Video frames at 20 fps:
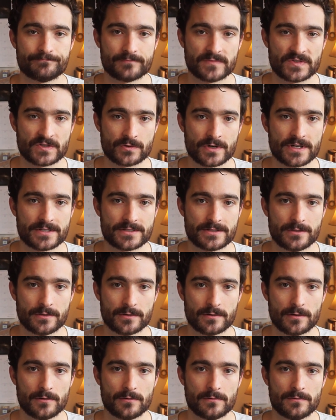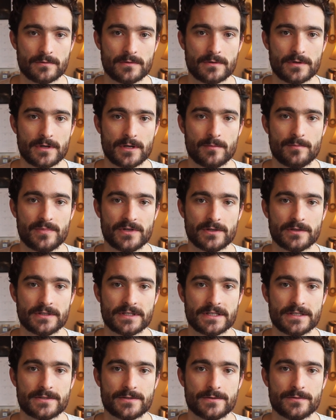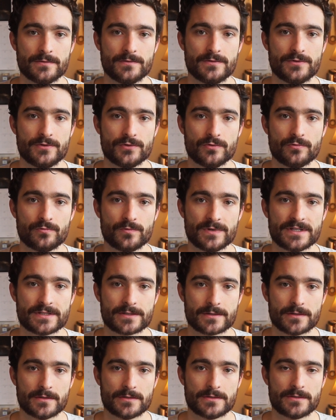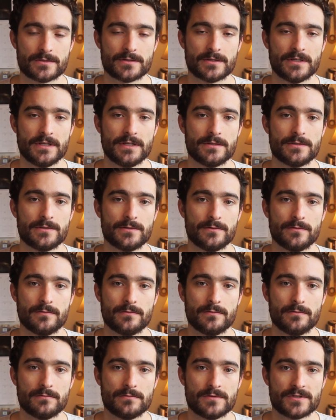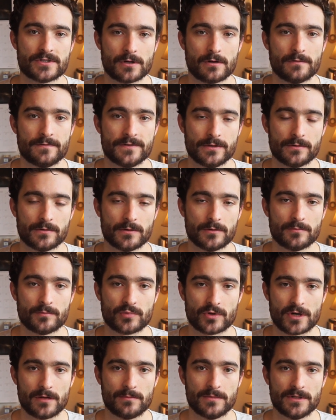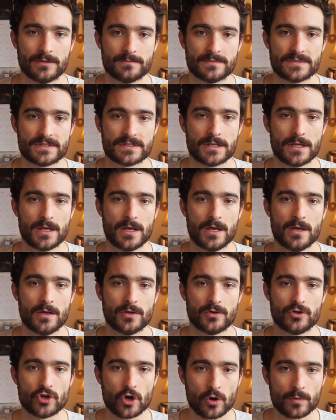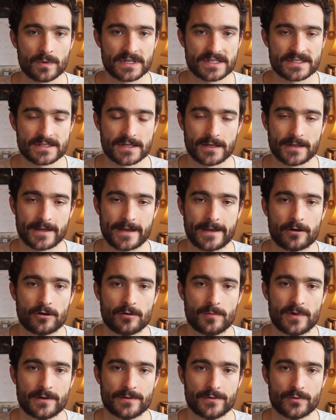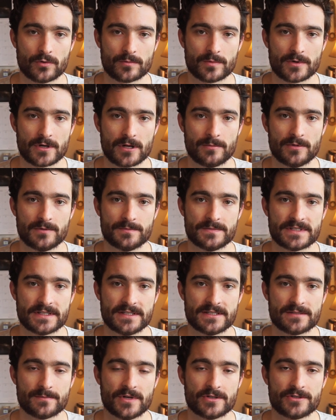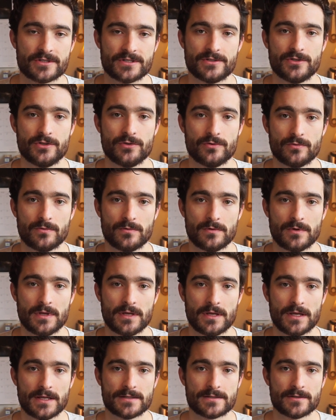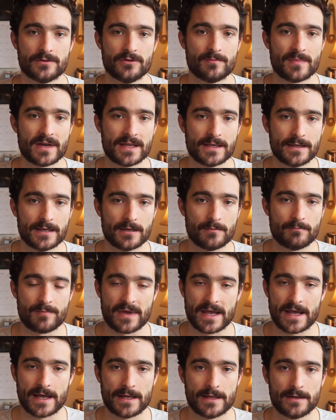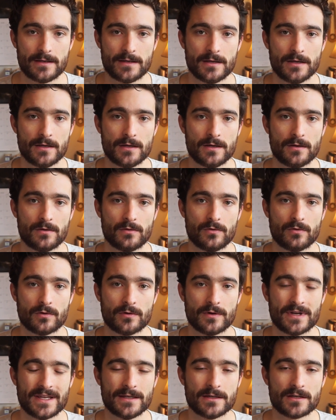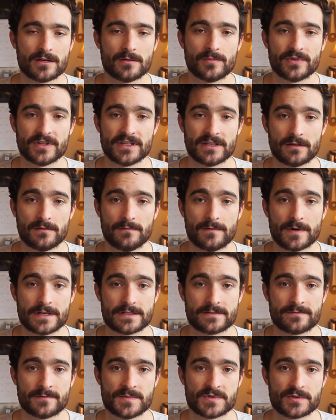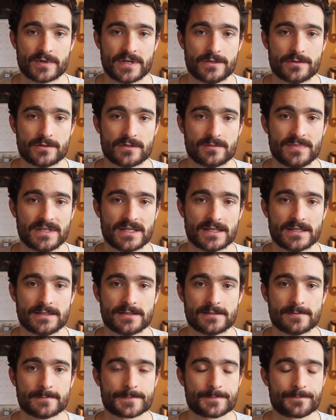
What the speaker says: trust your own ability to do research into solving your own problems. No one is going to care about your problems as much as you. And so you might get bad or incomplete advice from strangers because